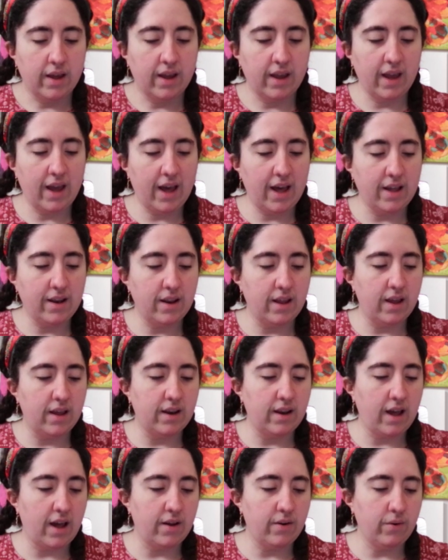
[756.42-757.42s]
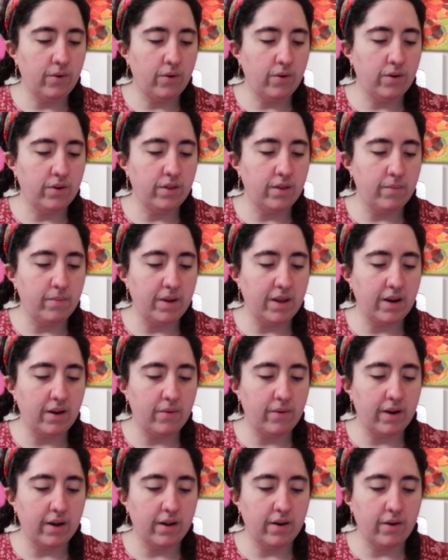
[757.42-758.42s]
cat, and had Horsey been
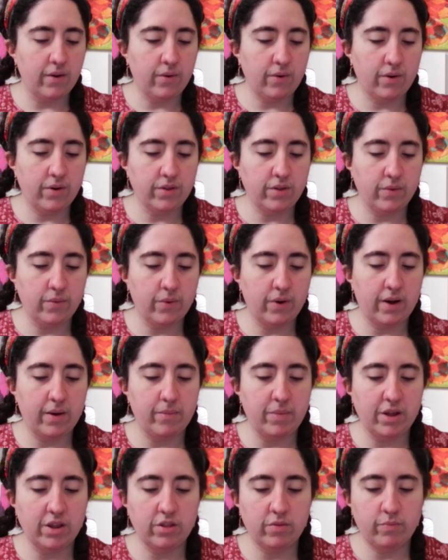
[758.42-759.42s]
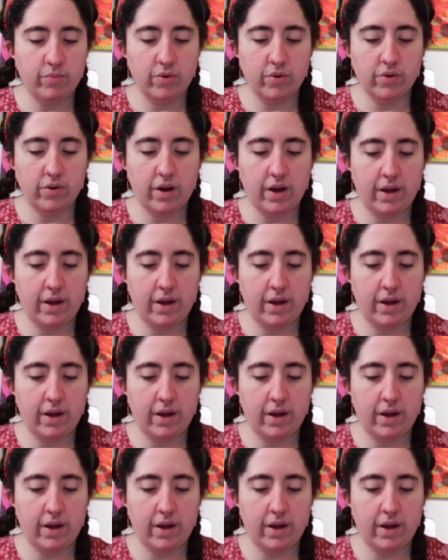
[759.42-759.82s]
a regular horse, he would have been spooked.